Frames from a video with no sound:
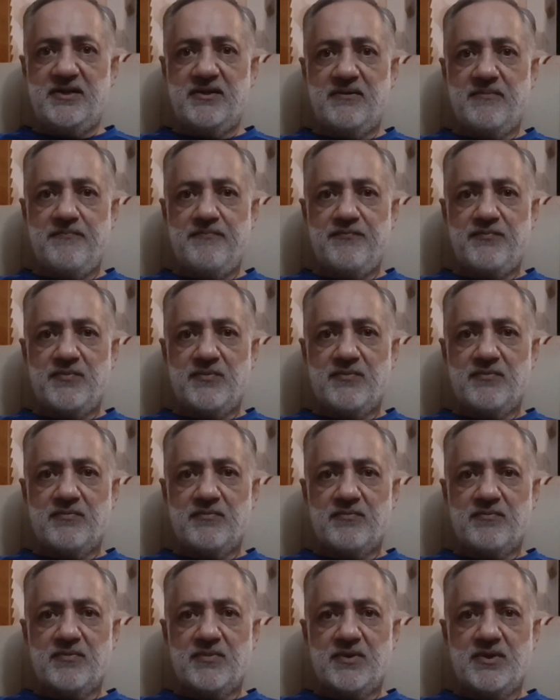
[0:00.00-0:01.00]

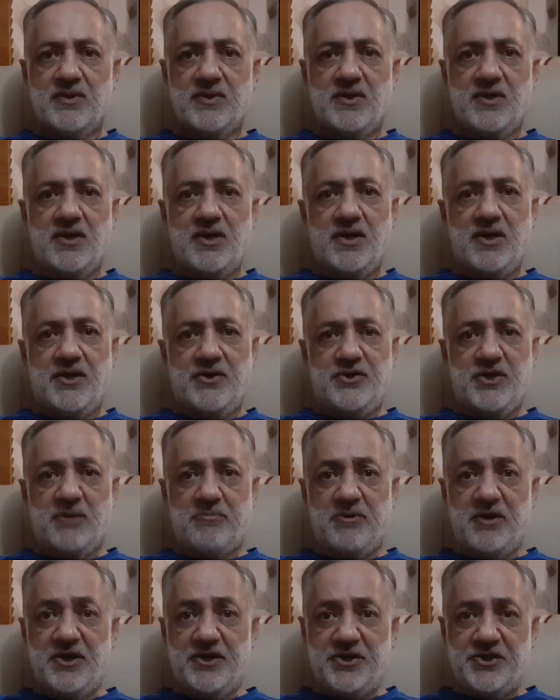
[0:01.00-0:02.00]
rehabilitation programs
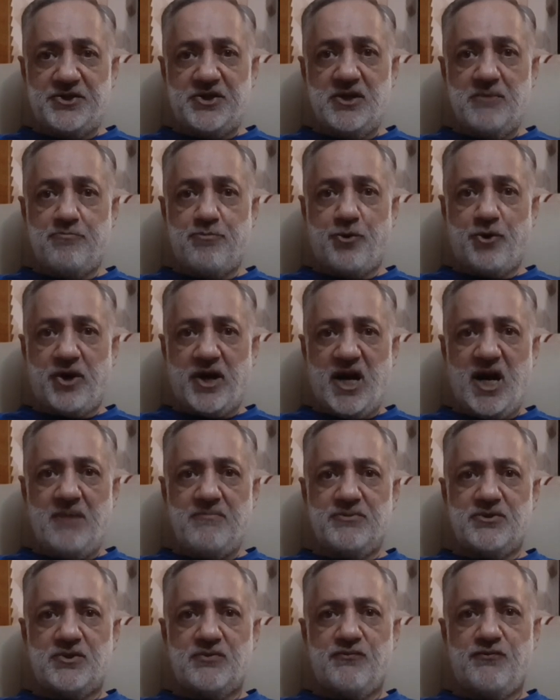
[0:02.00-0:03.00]
for
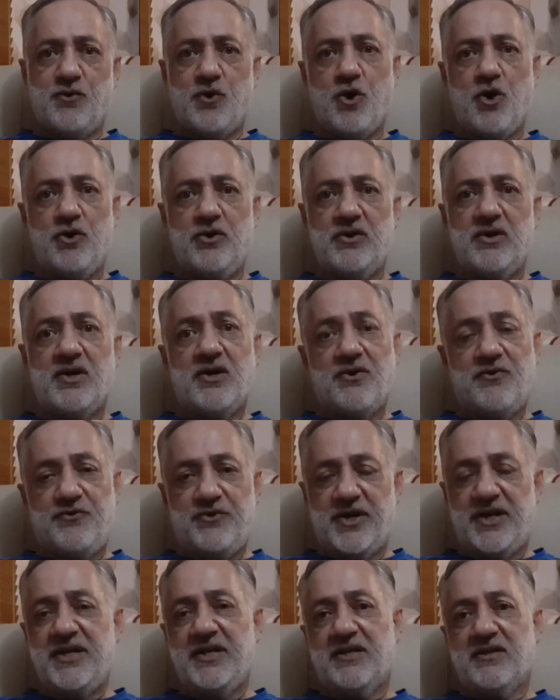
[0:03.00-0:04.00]
radicals.
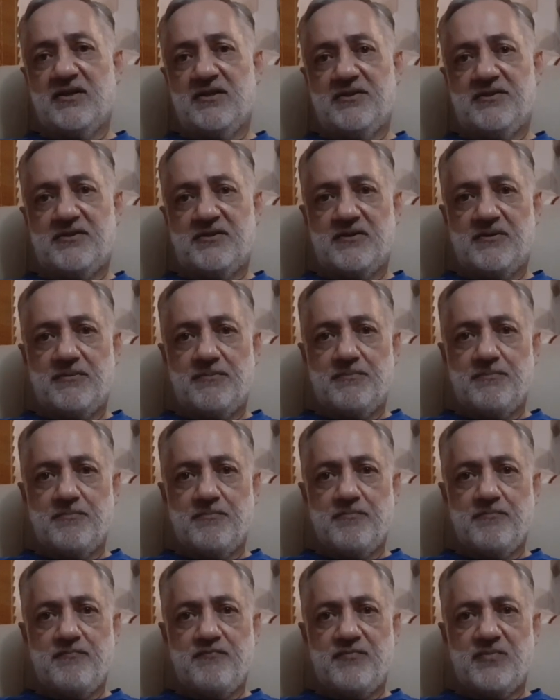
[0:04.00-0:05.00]
Pakistan
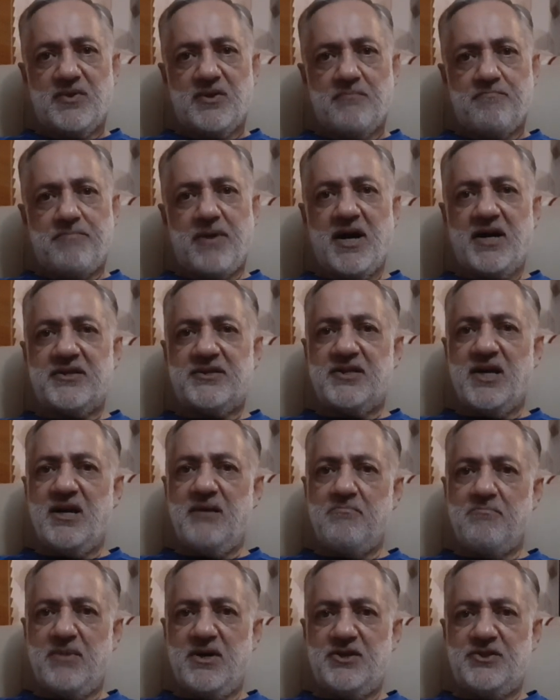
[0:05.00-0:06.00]
must invest
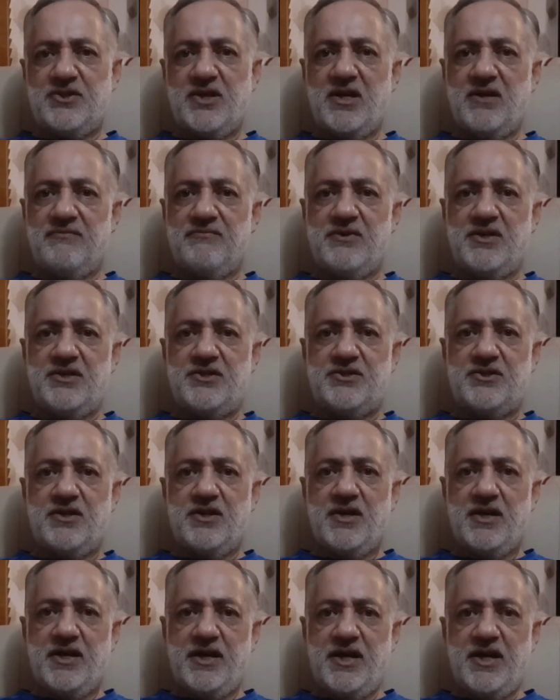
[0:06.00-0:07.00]
in
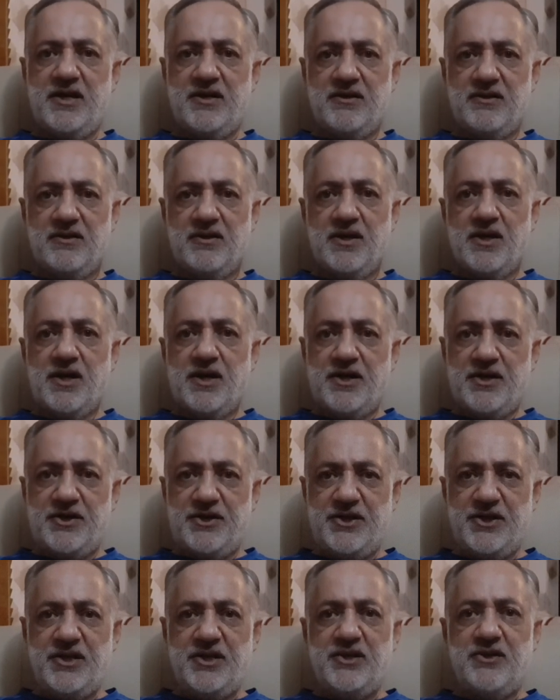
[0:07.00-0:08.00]
de-radicalization
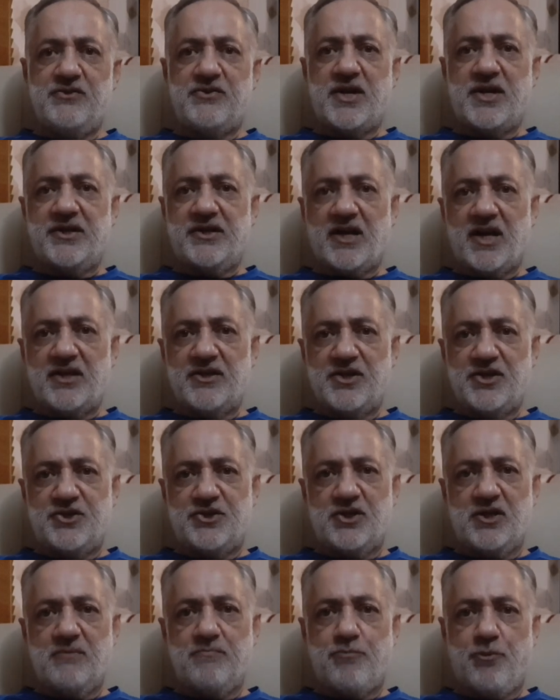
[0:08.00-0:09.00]
programs
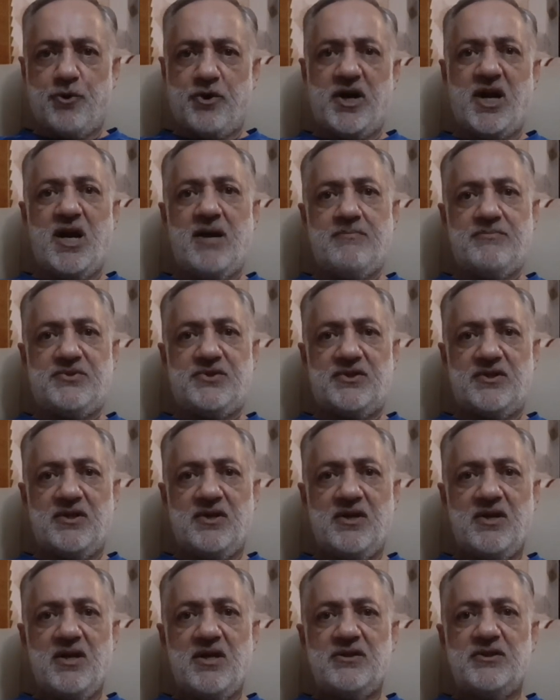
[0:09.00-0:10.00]
that provide
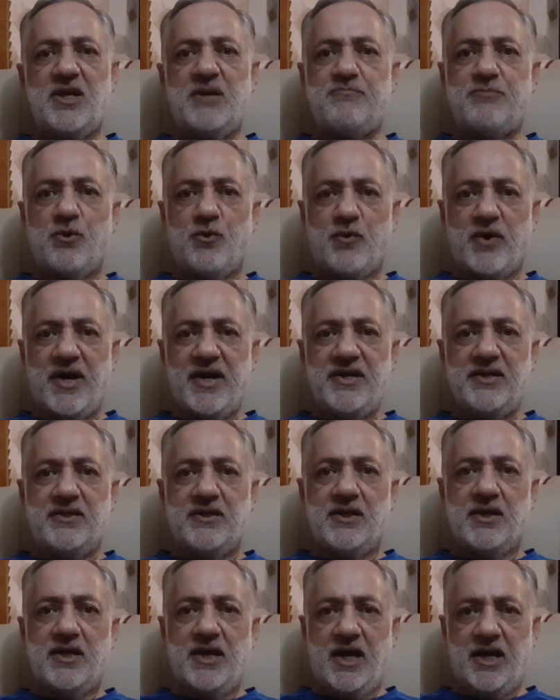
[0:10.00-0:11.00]
education,
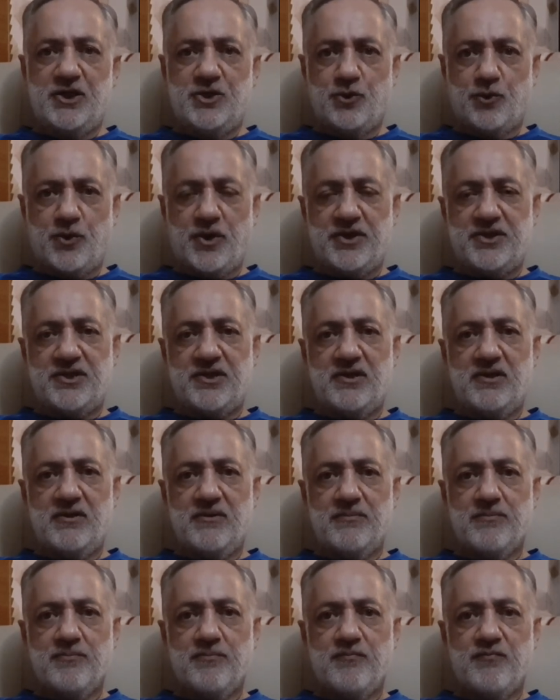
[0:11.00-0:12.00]
vocational
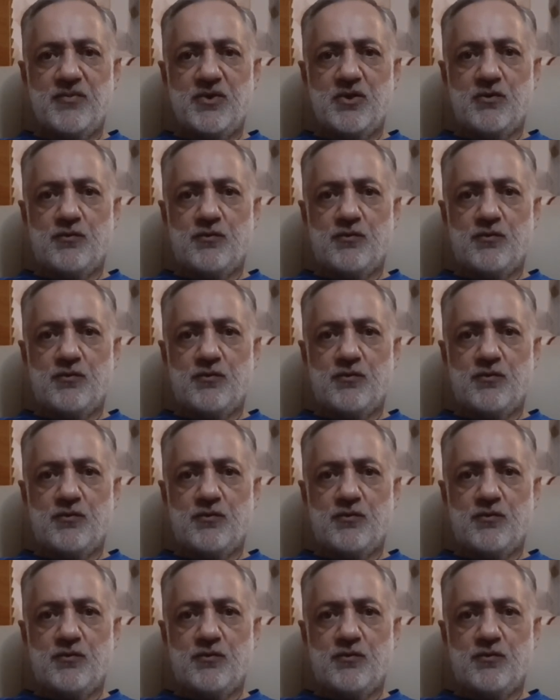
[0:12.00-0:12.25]
training,